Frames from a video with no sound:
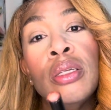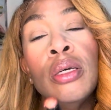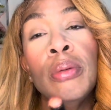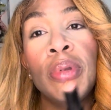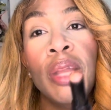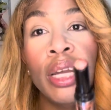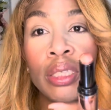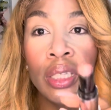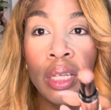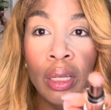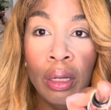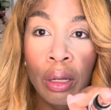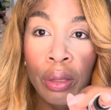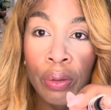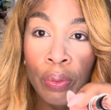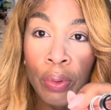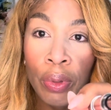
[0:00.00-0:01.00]
up like that
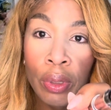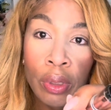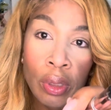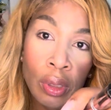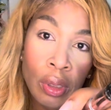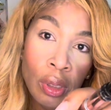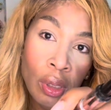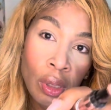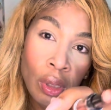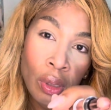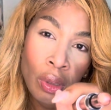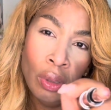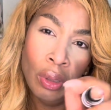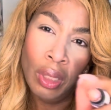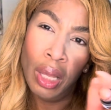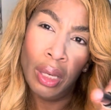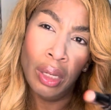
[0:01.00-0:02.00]
other one.
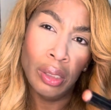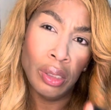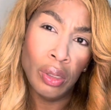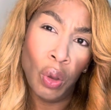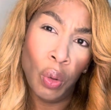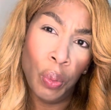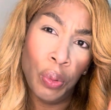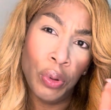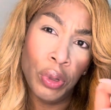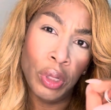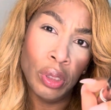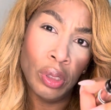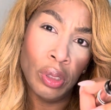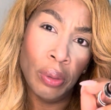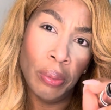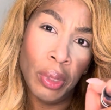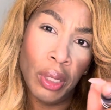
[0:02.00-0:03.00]
That is so pretty
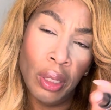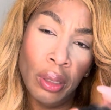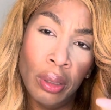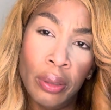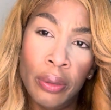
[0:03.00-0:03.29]
to me.